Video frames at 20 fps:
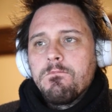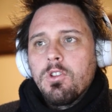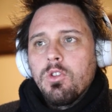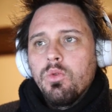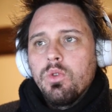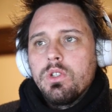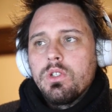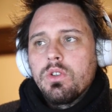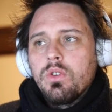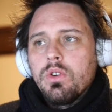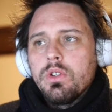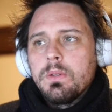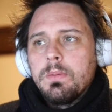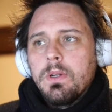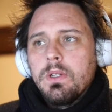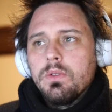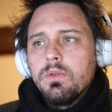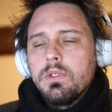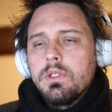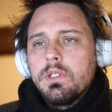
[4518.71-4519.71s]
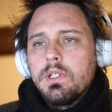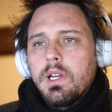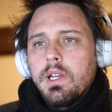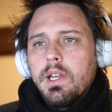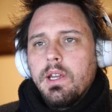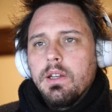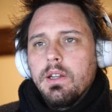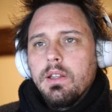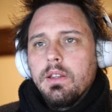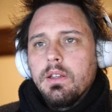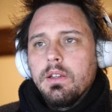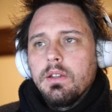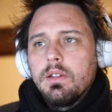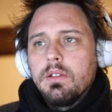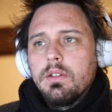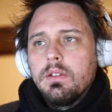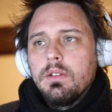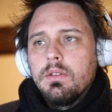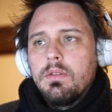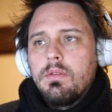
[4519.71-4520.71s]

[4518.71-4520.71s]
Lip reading: which corresponds with cyan, I think.